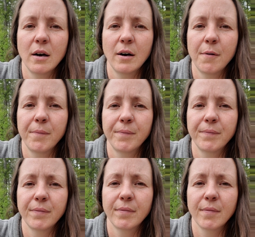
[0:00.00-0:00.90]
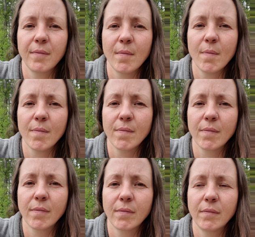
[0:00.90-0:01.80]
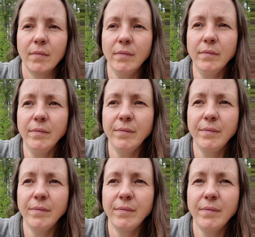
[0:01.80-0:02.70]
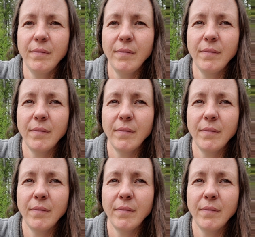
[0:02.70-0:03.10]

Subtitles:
No one is speaking in this clip.